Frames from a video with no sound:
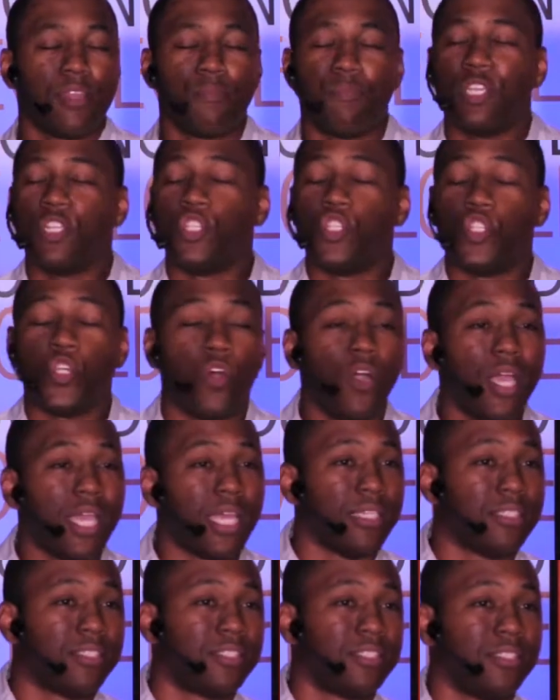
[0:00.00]
and be
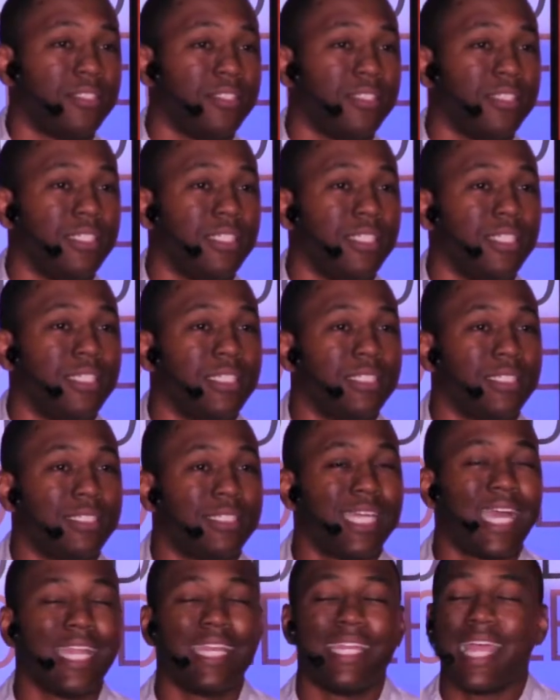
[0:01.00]
joyous.
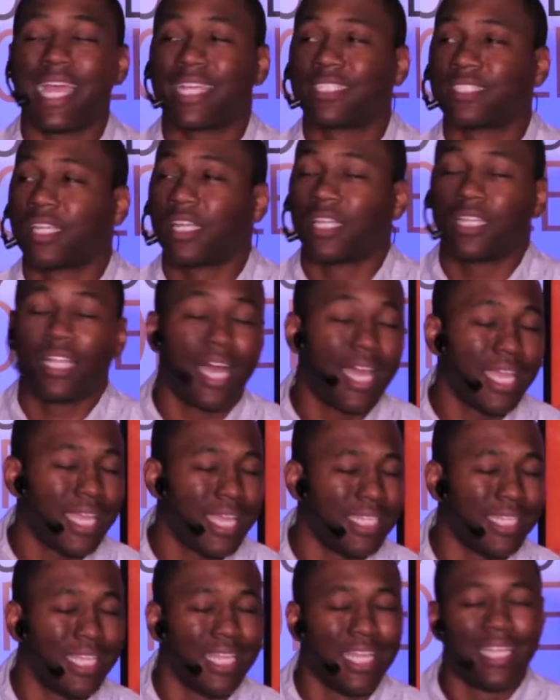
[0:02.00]
That next
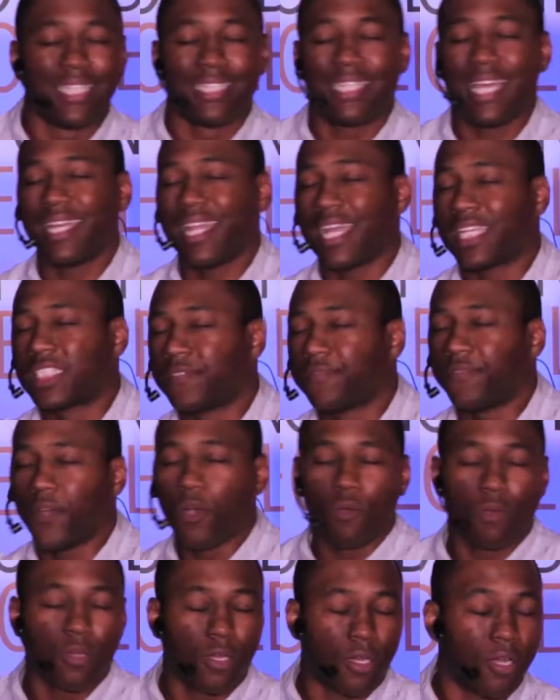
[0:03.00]
client, that next
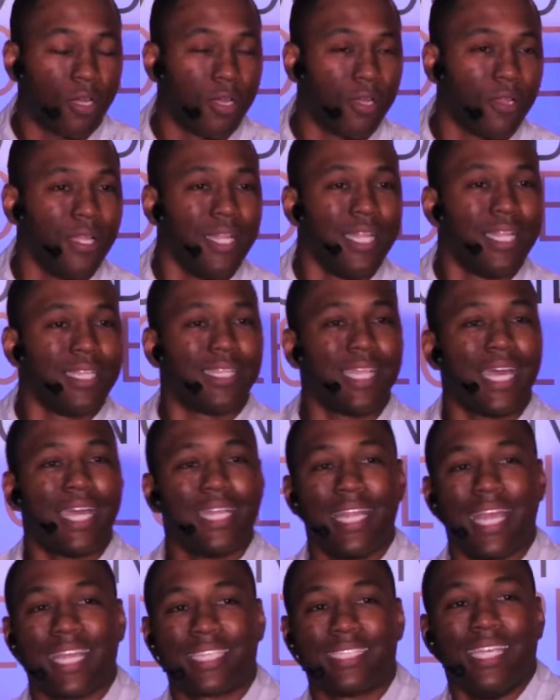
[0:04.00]
phone call,
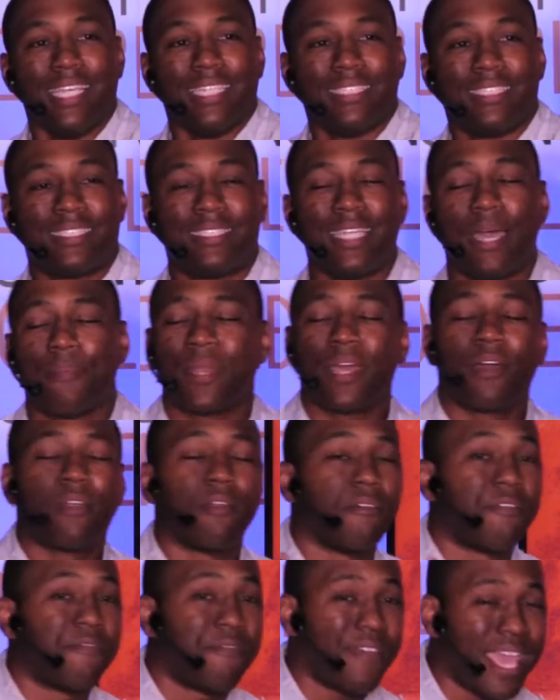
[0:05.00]
that next stepping
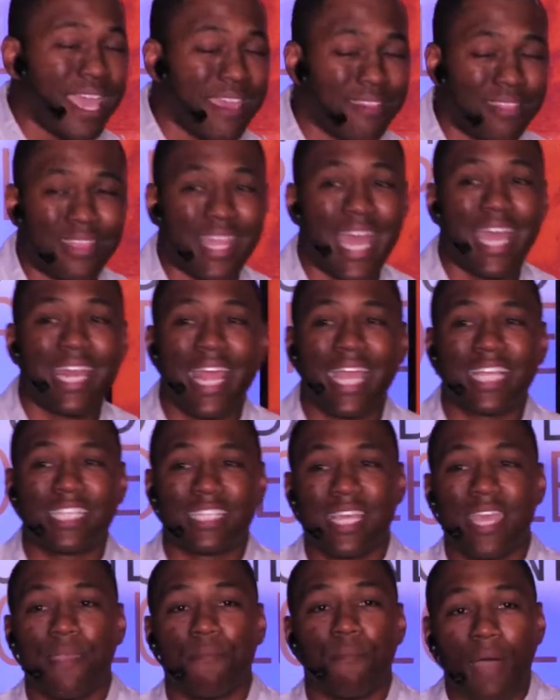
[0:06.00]
out on faith, that
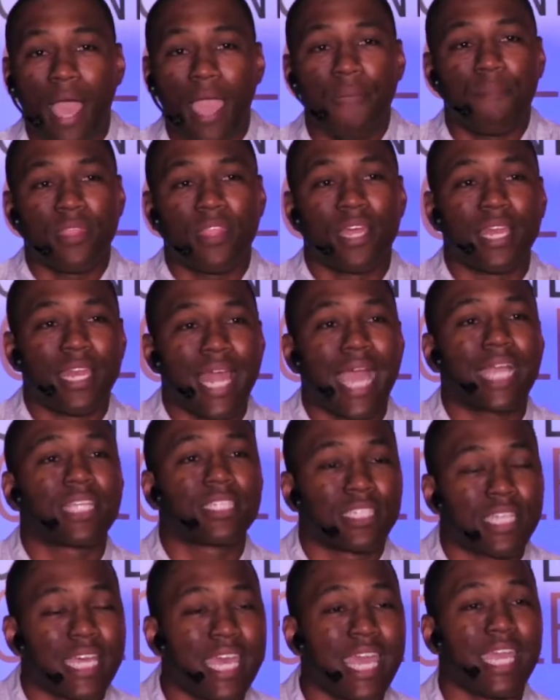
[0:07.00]
next thing might be the
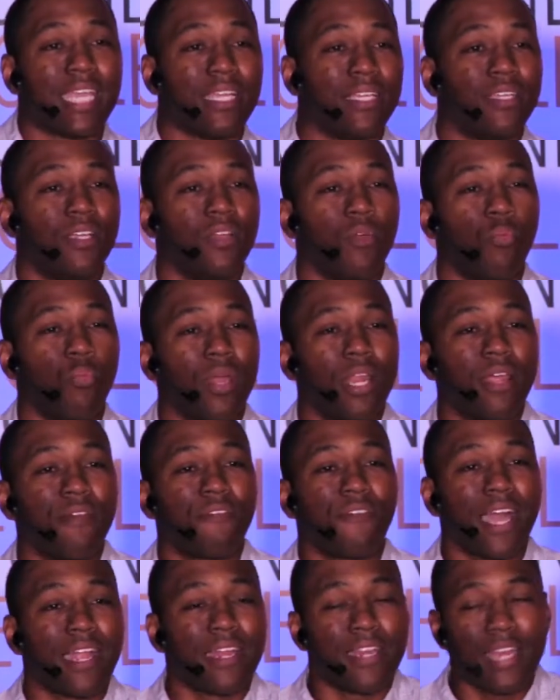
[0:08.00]
next thing. What
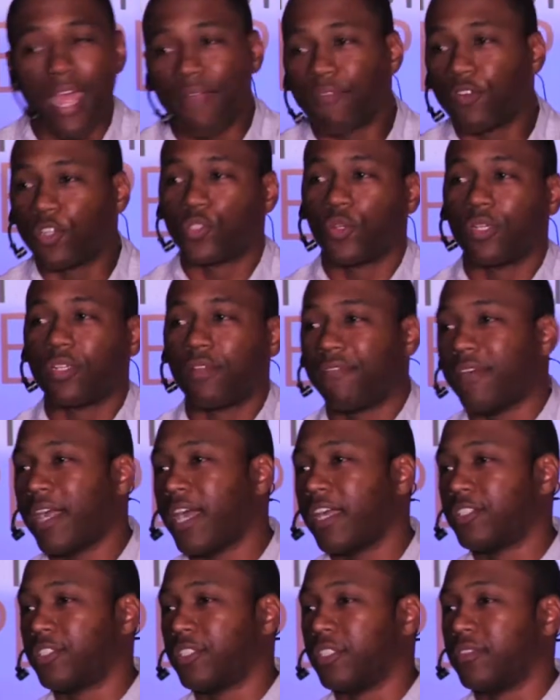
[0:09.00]
if I never joined the
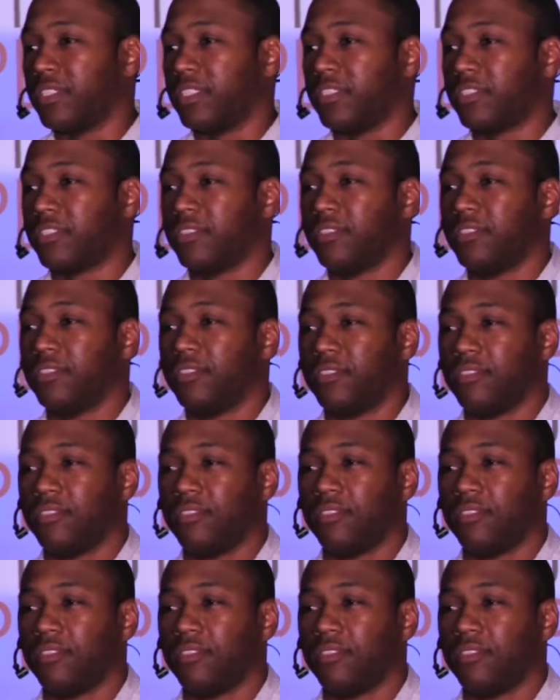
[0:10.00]
fire service?